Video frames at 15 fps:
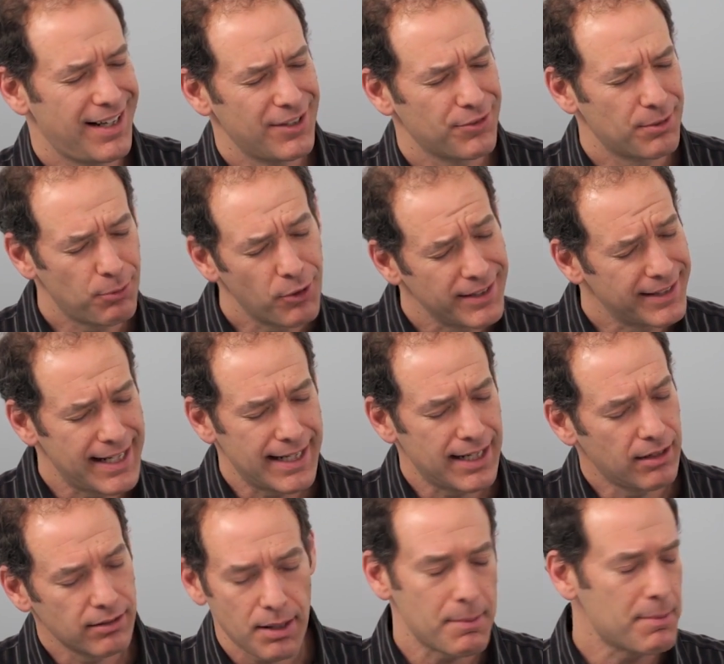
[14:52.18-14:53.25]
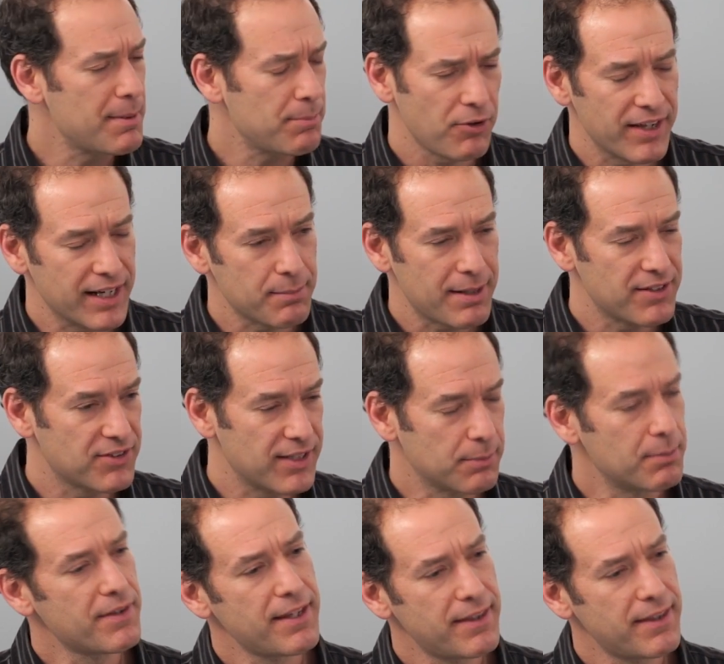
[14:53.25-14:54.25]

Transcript: I just want to point that out. Sure. I mean, people think about the segment,